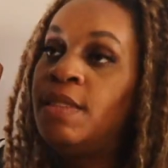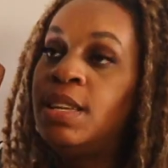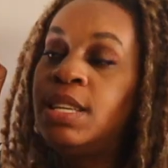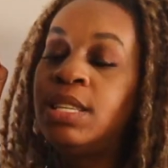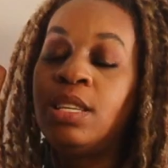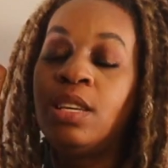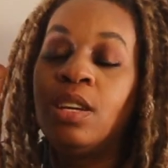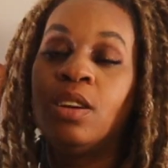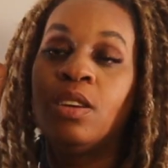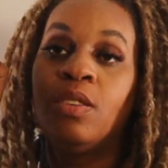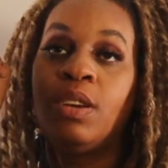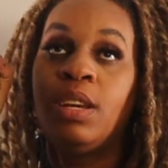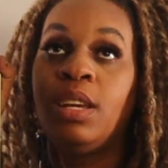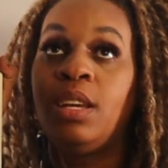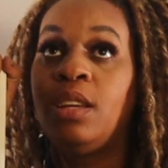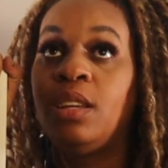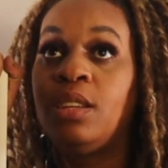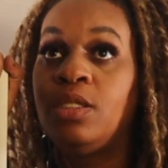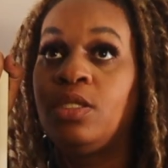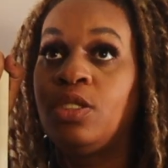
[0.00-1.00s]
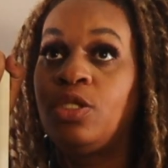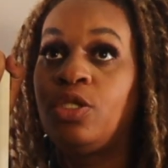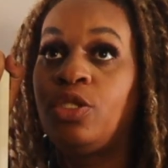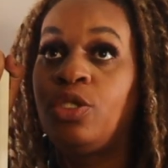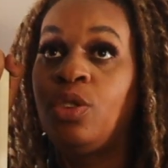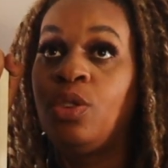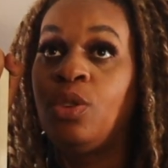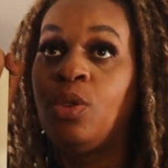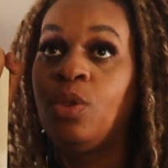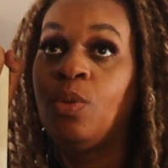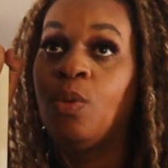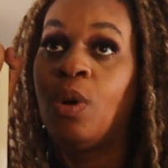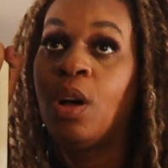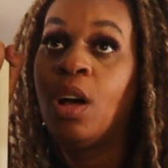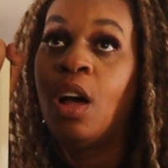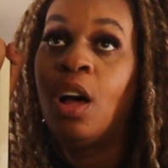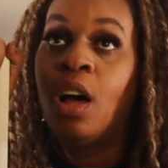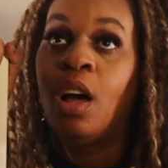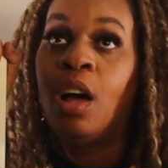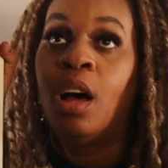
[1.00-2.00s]
this year is to
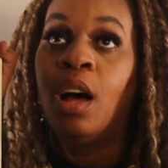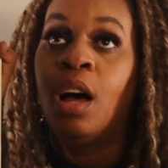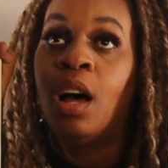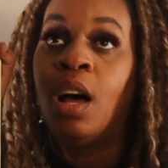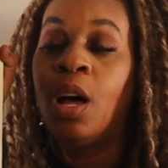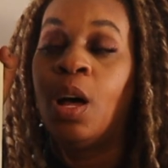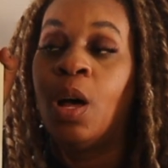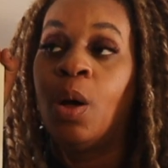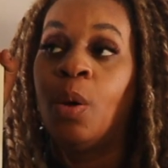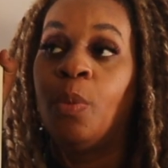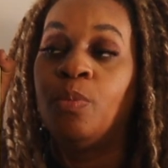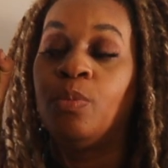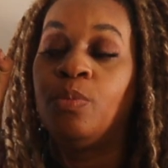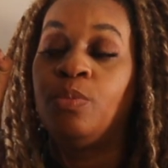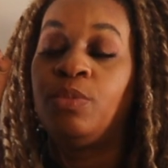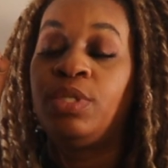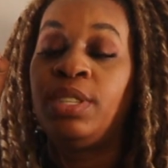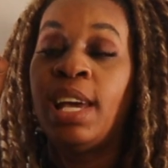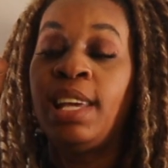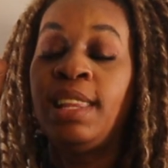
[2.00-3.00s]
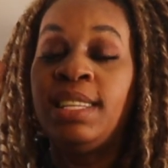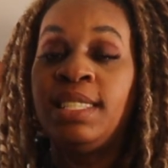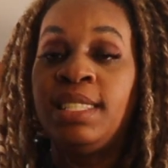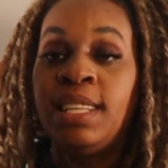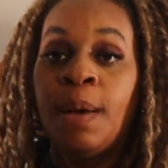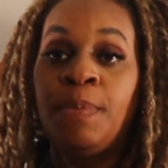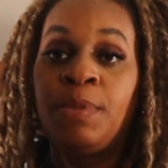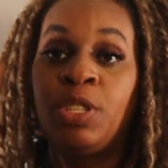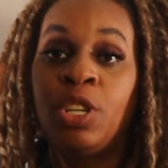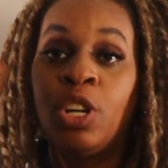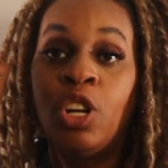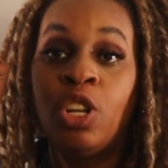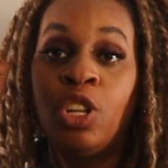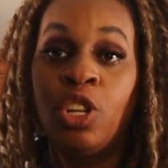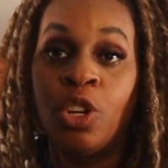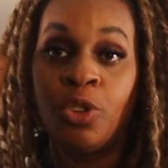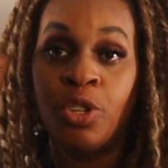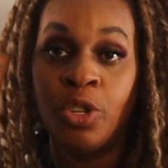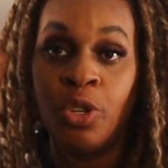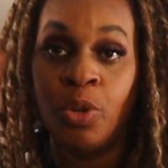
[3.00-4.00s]
take the steps to
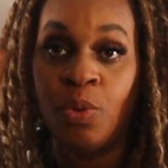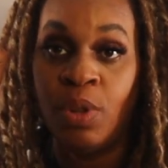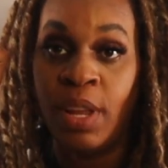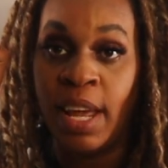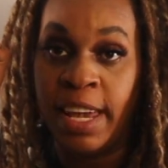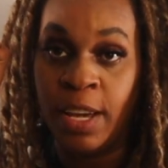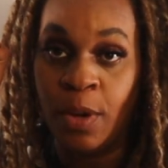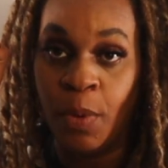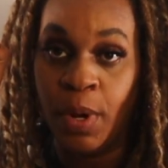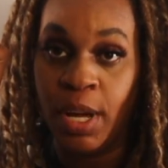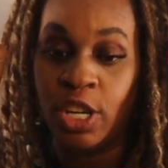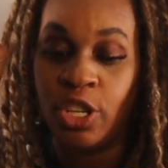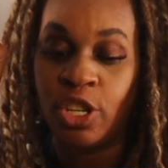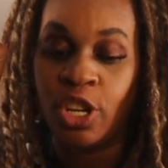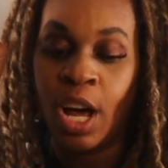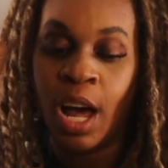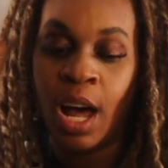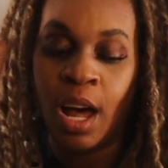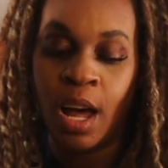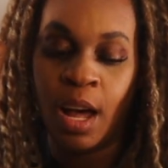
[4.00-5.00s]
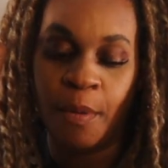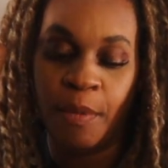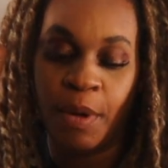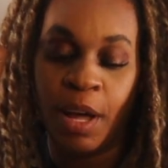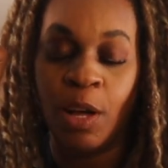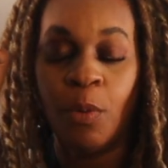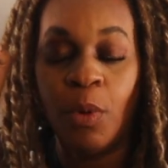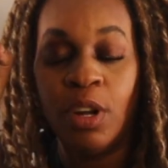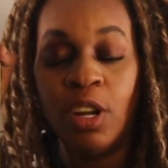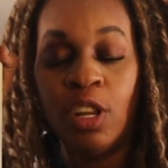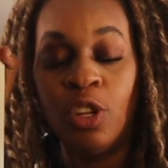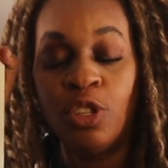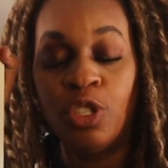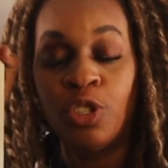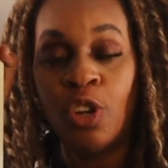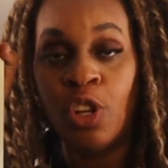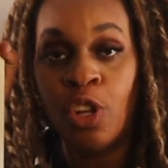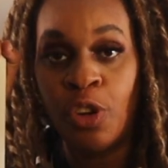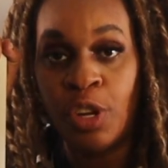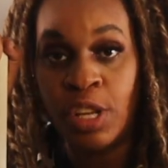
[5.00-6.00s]
learn a new language. I want to
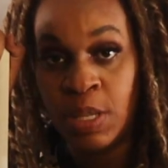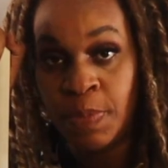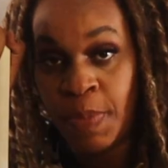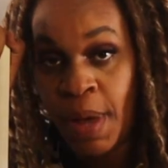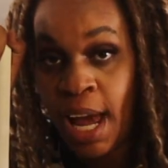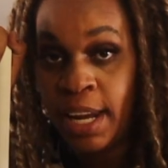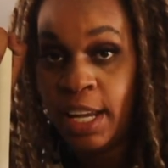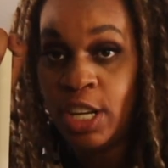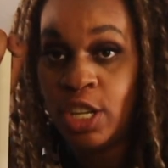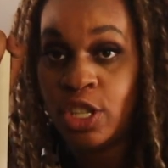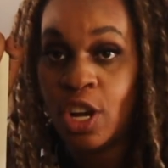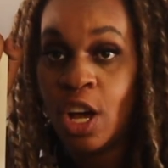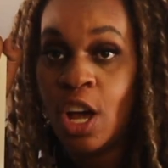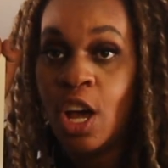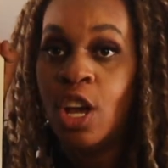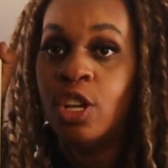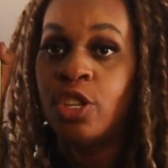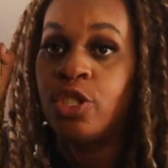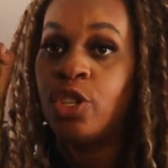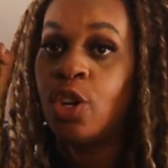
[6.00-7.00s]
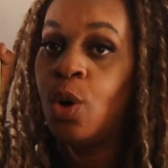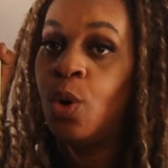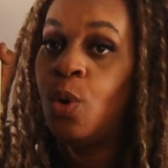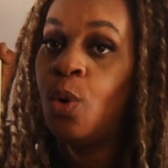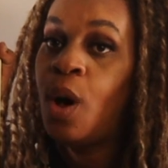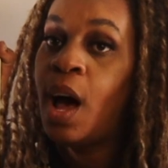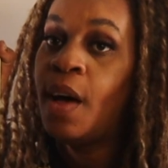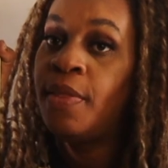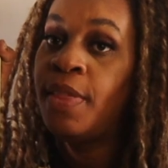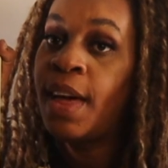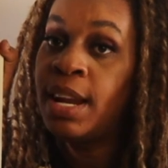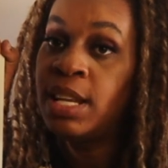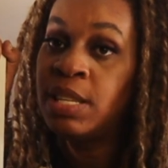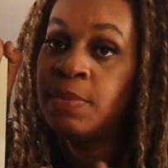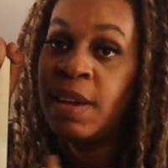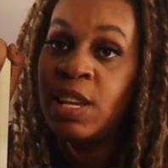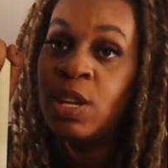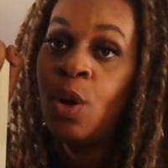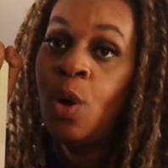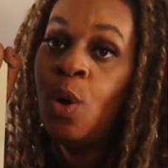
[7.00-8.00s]
start learning Spanish. So that
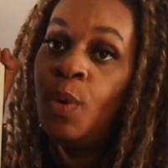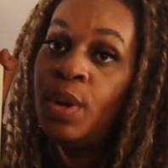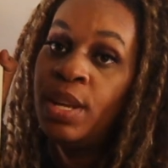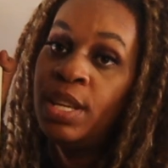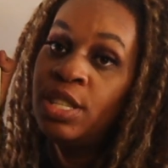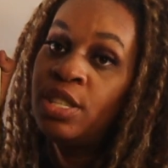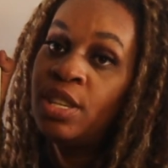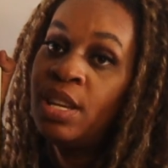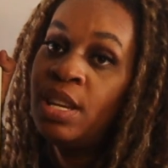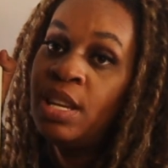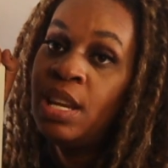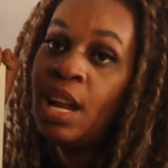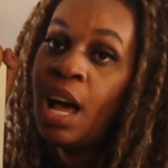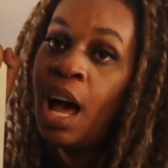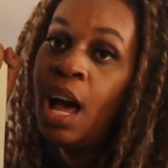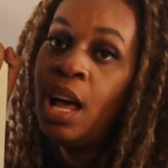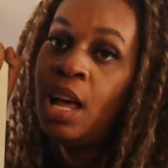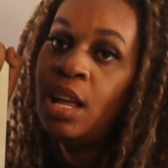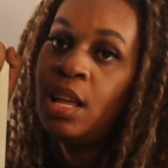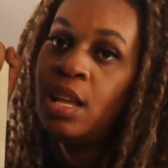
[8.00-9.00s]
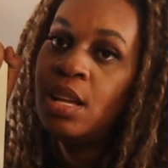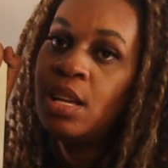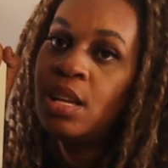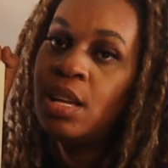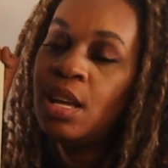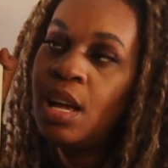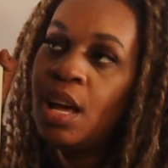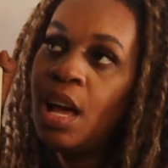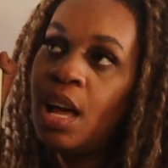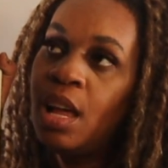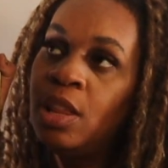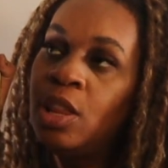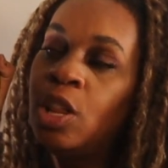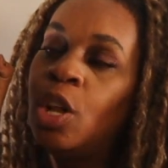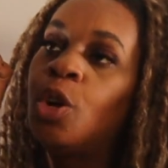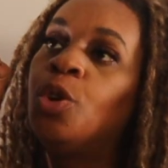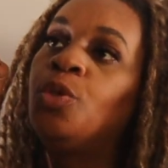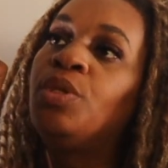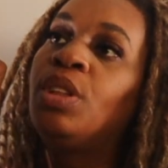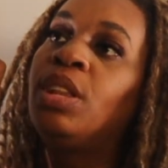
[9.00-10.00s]
is my goal, is not
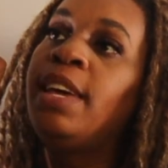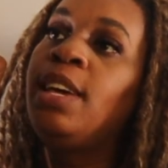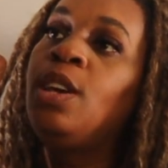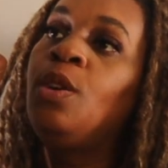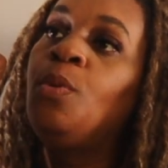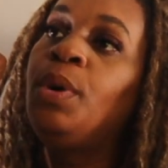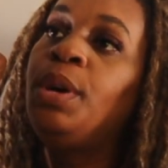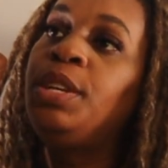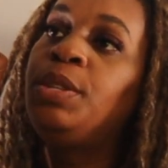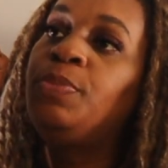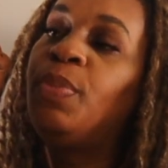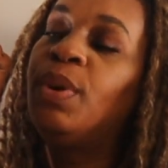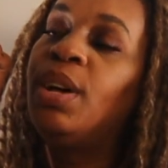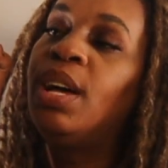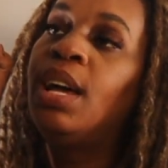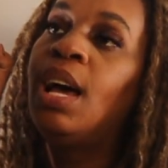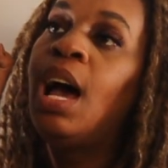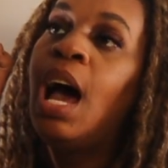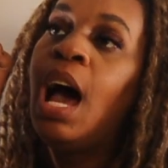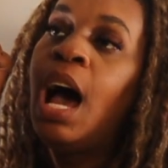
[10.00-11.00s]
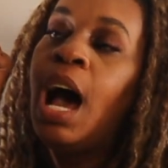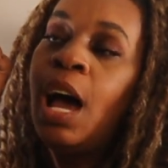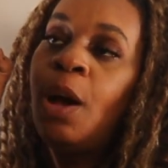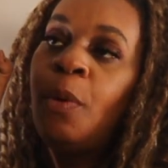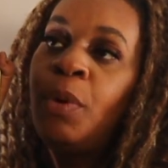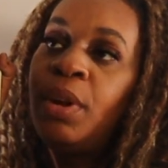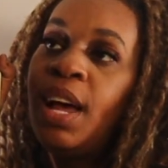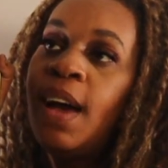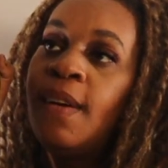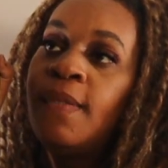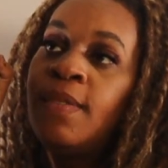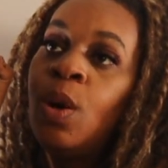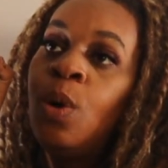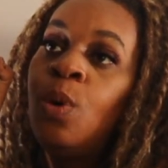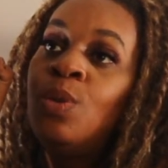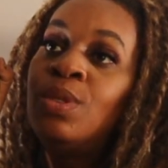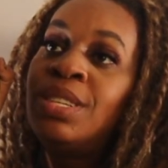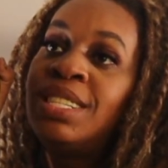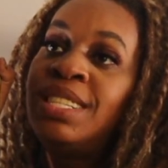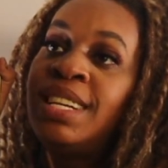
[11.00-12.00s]
learn the language, but I want to have
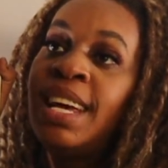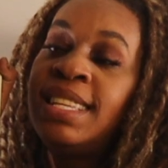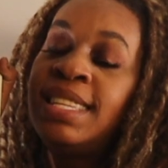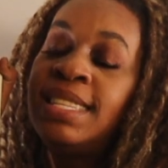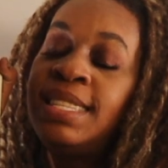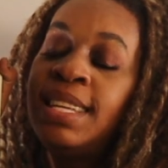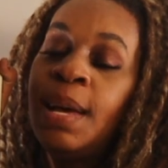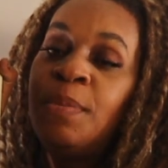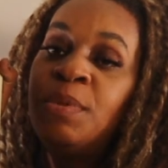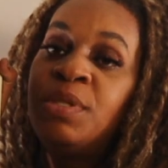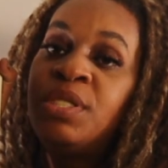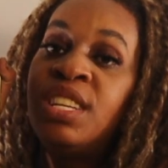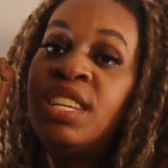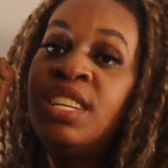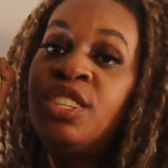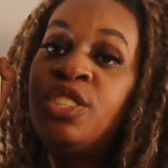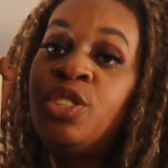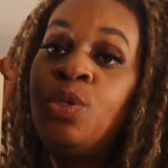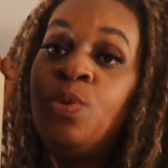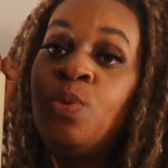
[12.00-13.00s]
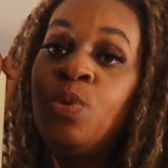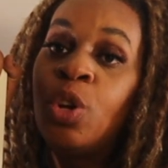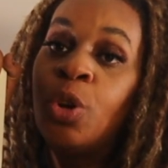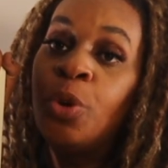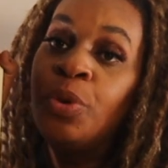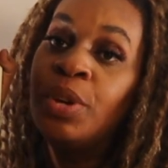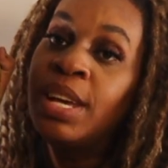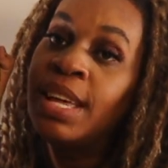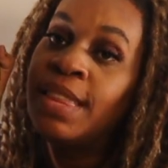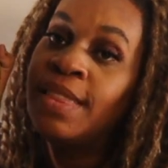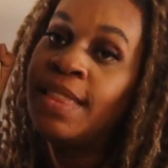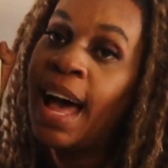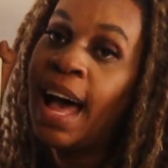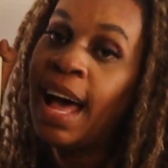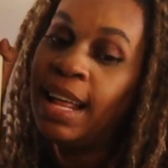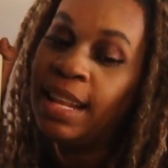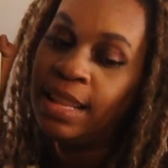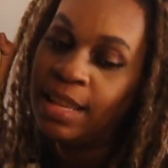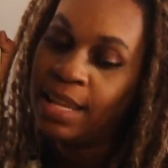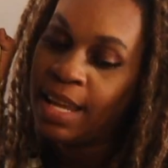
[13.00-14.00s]
goals to take steps into learning
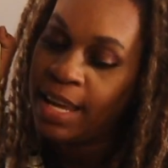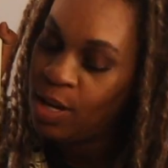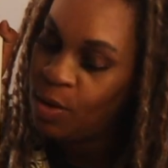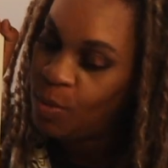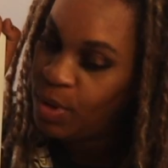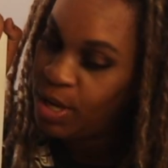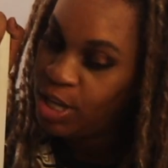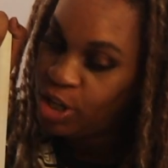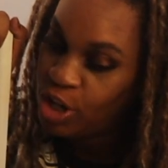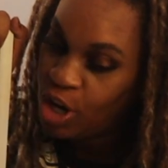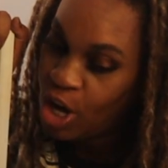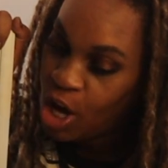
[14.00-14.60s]
that language.